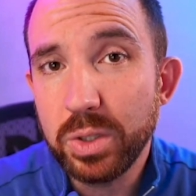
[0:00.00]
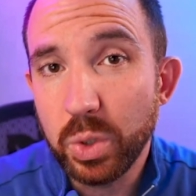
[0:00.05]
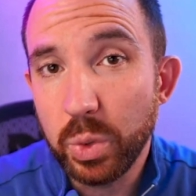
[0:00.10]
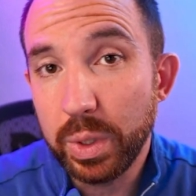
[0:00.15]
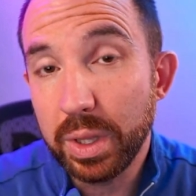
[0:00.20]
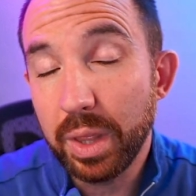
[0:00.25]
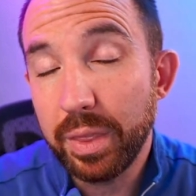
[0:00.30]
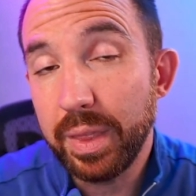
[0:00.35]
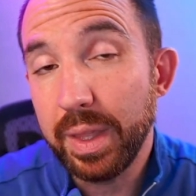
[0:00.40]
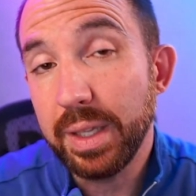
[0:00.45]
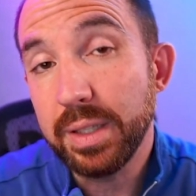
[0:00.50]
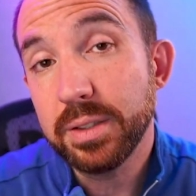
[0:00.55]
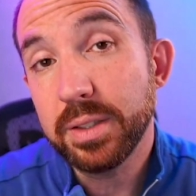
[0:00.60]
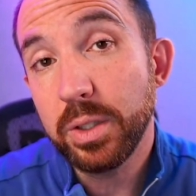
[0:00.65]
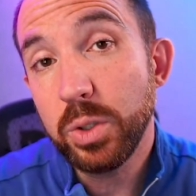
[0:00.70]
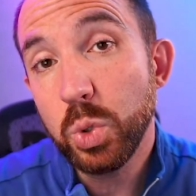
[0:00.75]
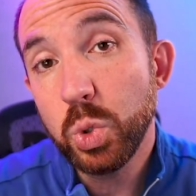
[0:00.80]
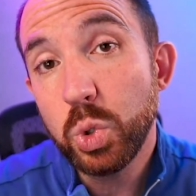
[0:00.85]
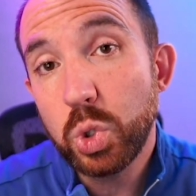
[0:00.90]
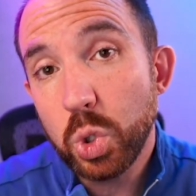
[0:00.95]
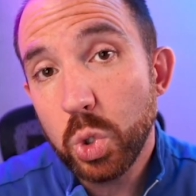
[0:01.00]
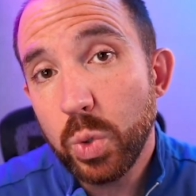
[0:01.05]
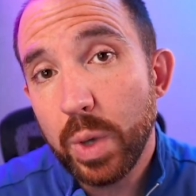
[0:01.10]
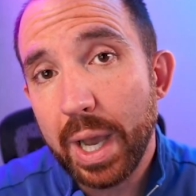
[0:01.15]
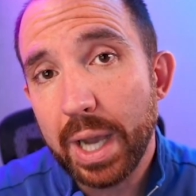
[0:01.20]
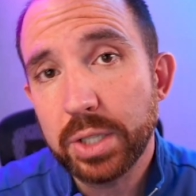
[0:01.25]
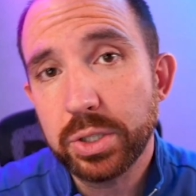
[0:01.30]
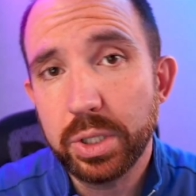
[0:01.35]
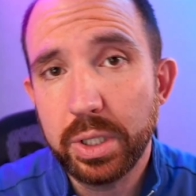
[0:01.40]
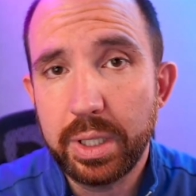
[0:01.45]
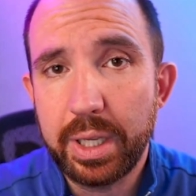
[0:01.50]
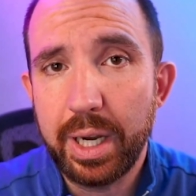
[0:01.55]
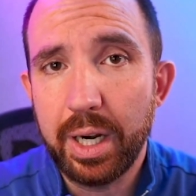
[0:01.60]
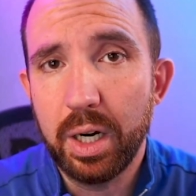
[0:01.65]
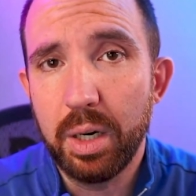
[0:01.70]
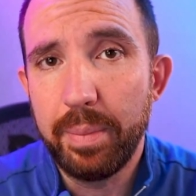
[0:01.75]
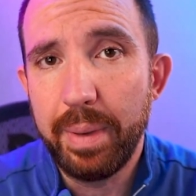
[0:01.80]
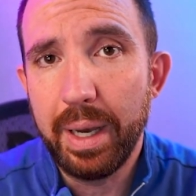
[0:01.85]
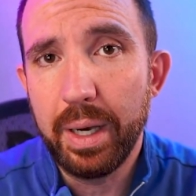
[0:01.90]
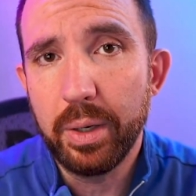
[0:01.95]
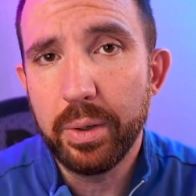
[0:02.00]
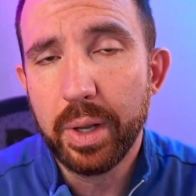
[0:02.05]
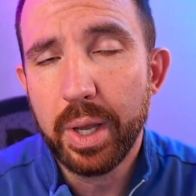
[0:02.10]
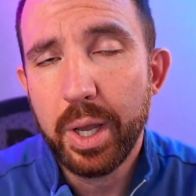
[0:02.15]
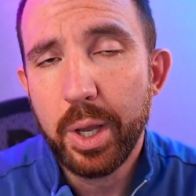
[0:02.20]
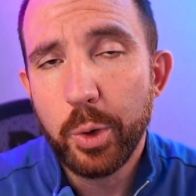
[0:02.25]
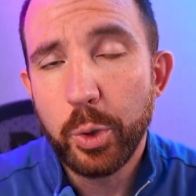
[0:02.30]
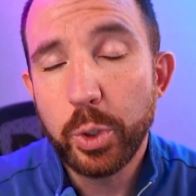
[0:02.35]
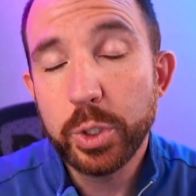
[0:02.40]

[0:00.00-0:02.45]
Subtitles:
doing the things that you do actually care about,